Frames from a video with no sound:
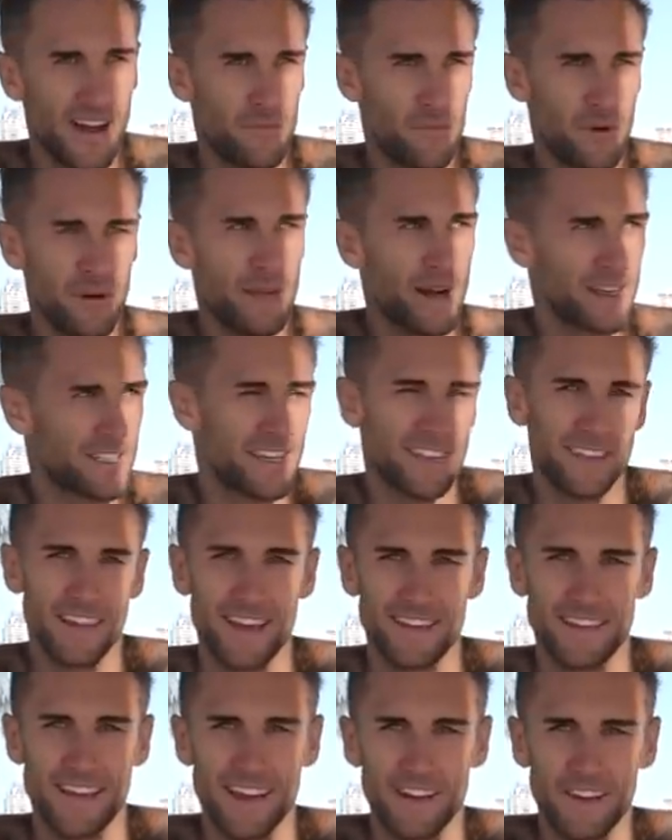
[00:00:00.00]
pretty much hit
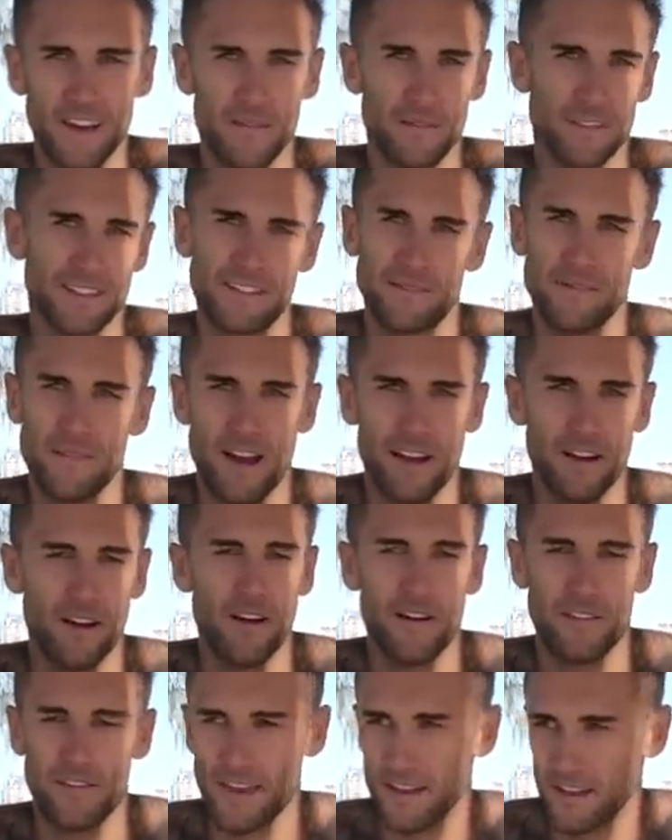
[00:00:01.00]
that 10 kilometers. And I'm like,
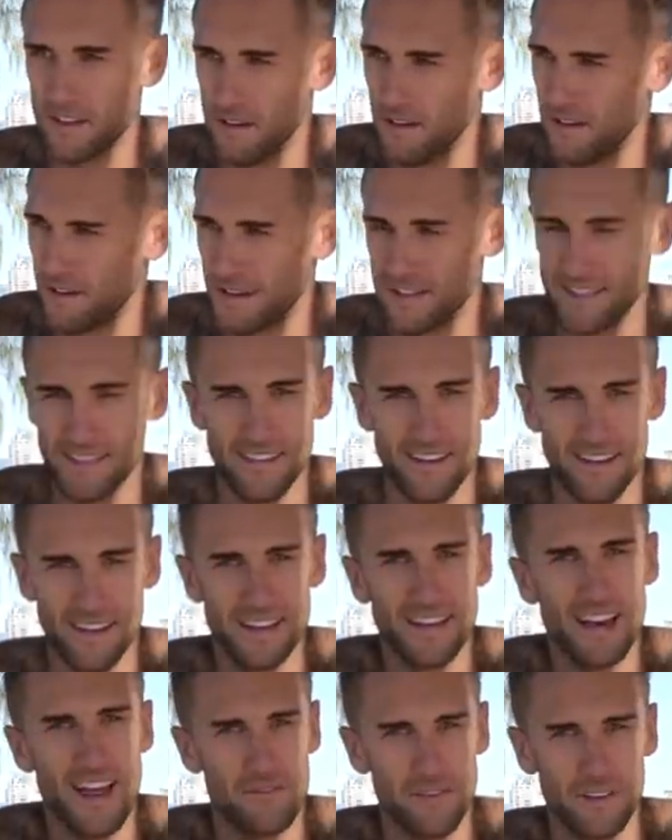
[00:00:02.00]
oh, thank God, I
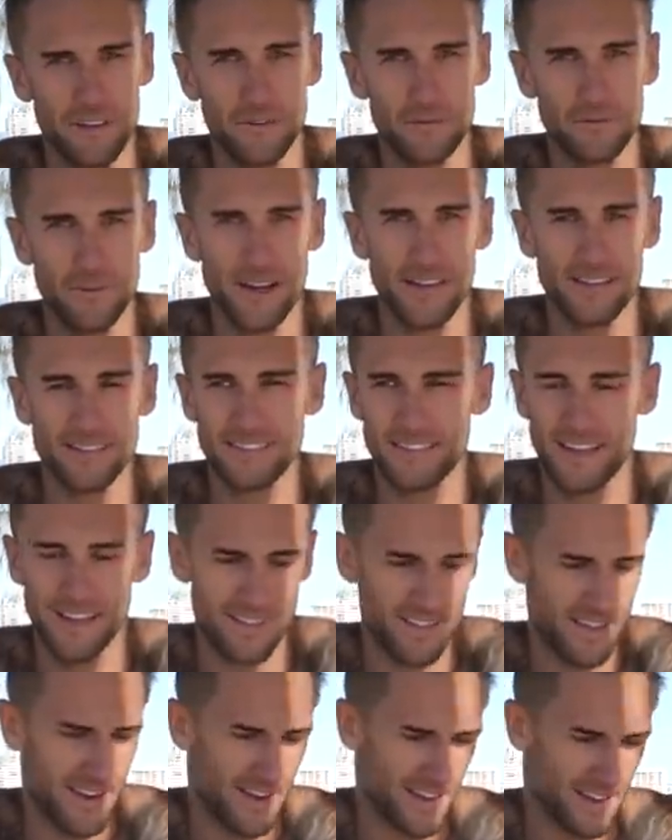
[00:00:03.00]
can have a little rest.
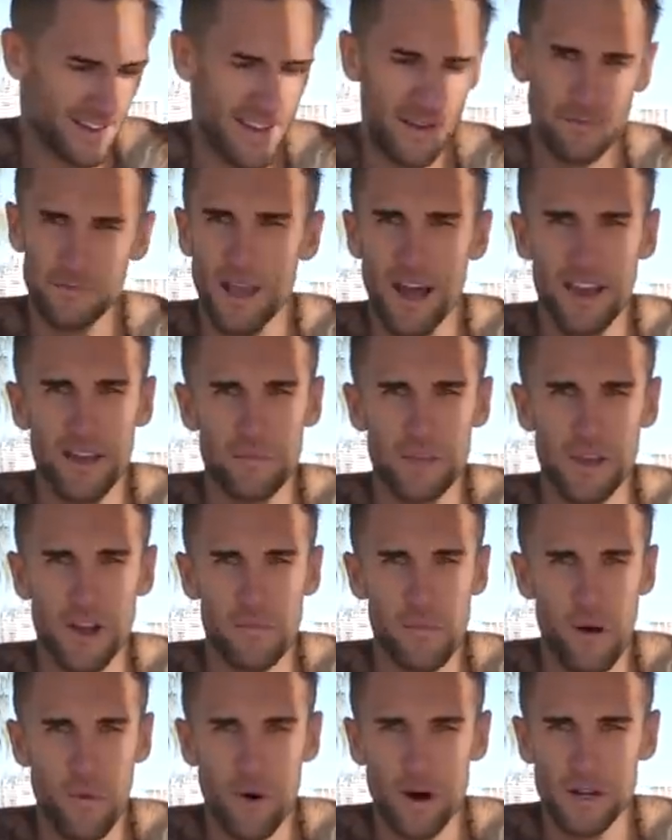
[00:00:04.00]
And then it kept telling me
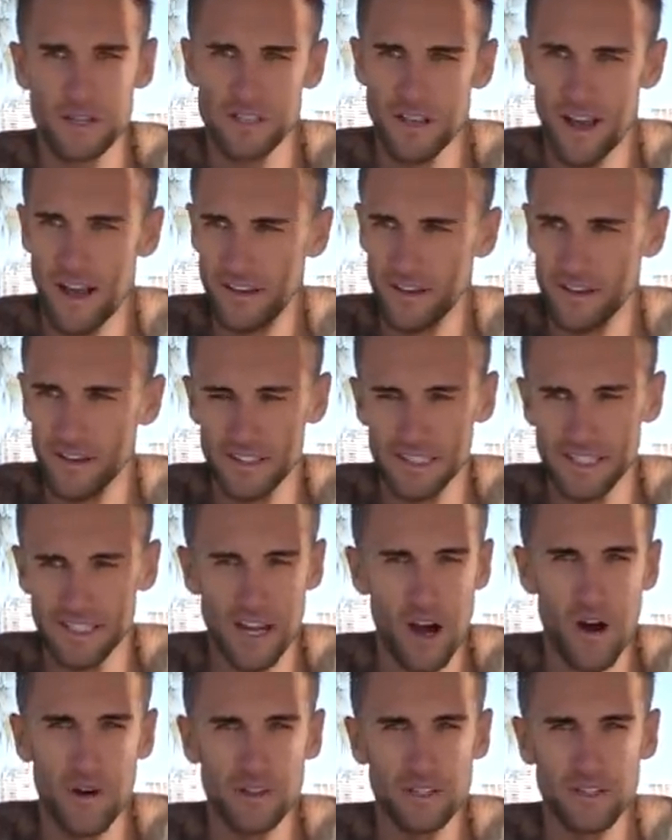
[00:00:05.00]
on my watch, like, you're
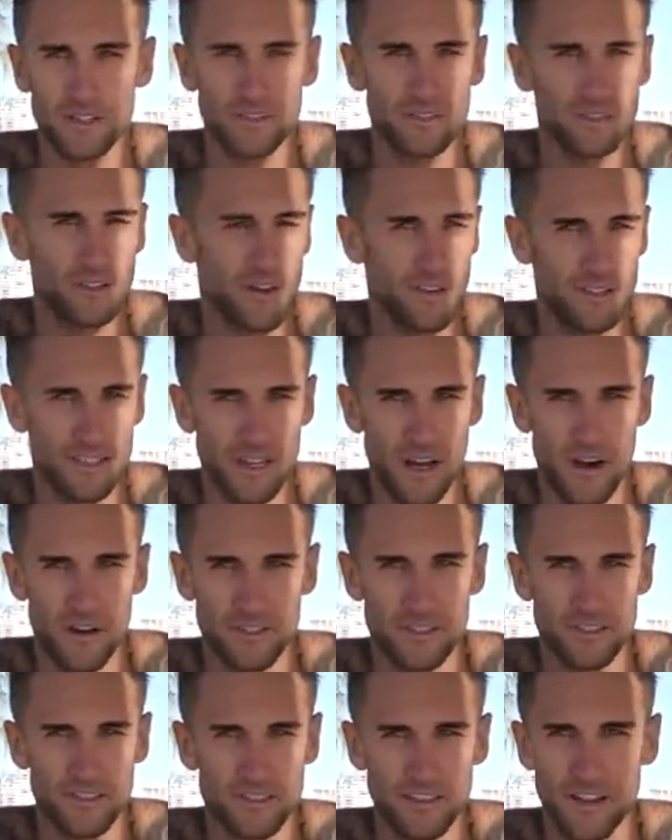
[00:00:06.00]
going too slow.
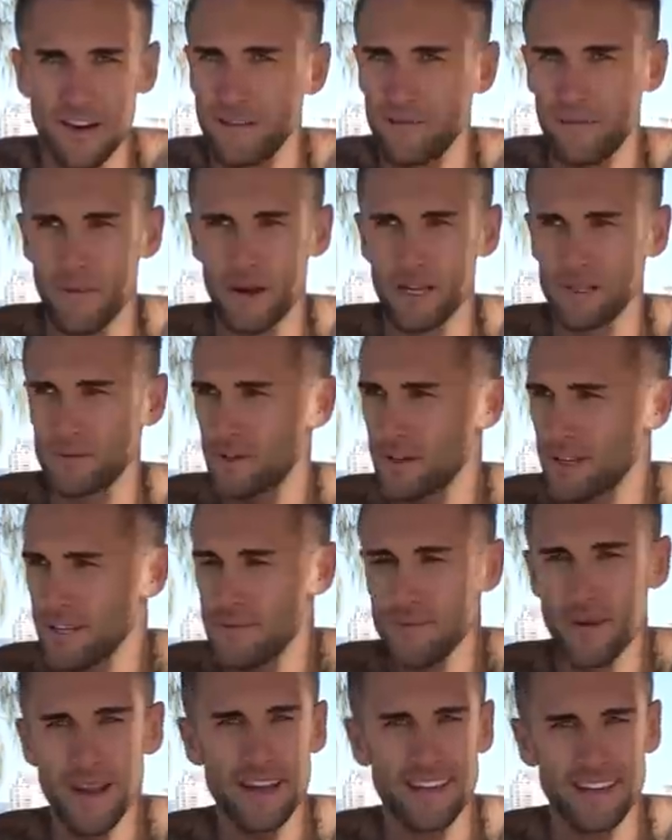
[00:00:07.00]
I'm like, what do
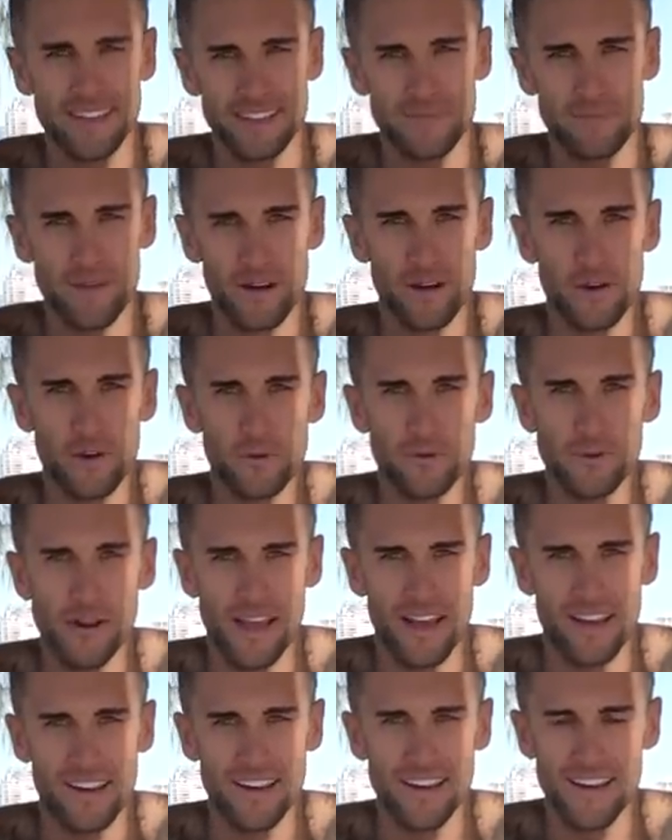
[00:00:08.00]
you mean? It's my cool
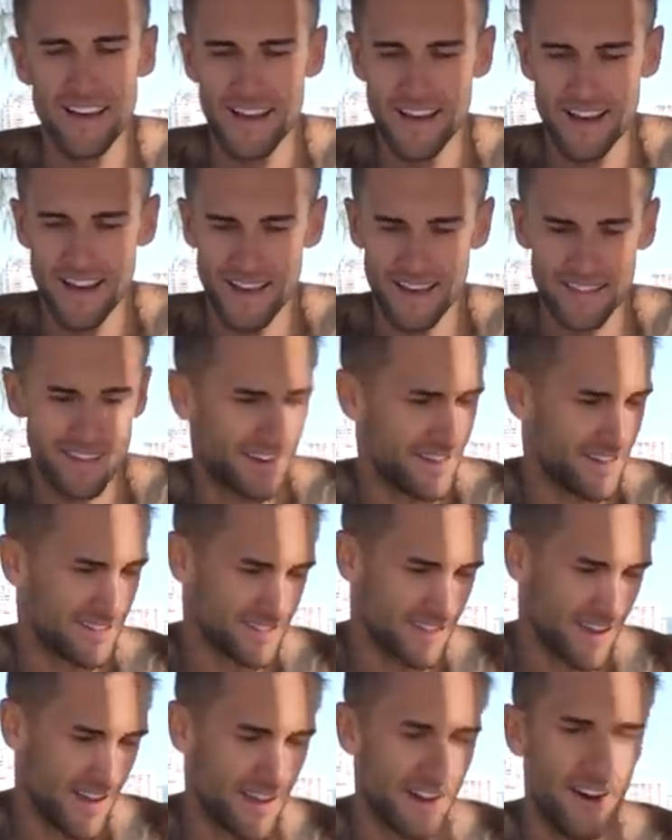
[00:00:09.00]
down. And then I
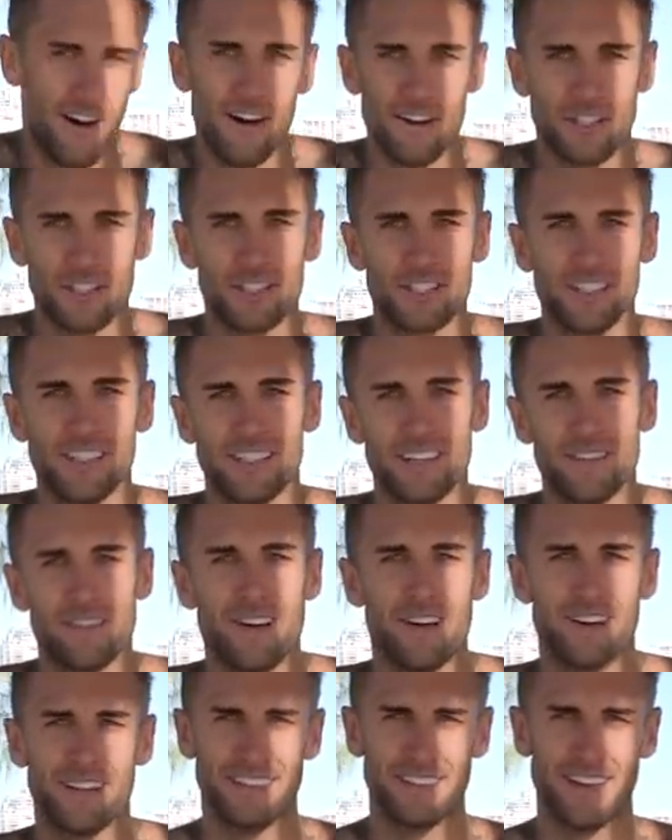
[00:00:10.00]
was like, oh shit, I've
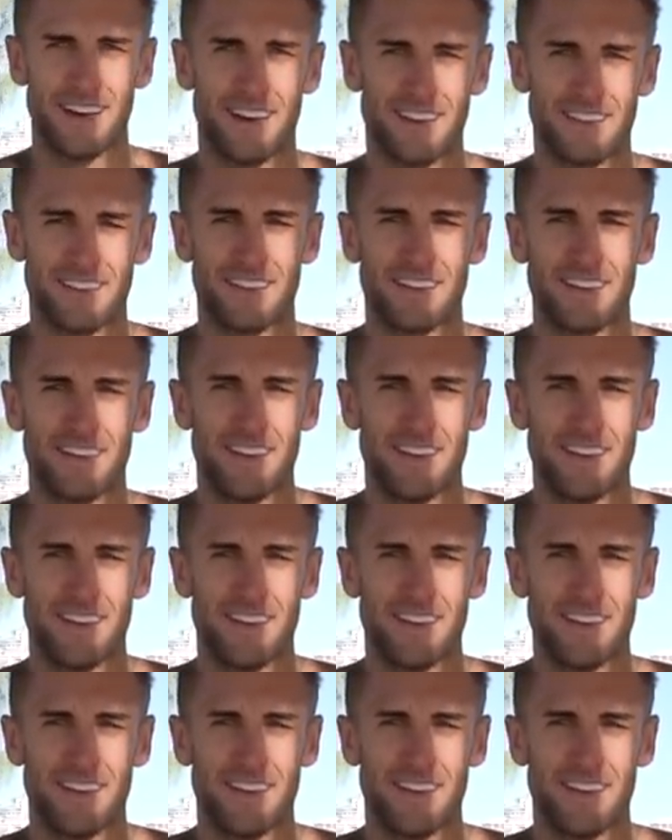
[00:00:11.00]
only done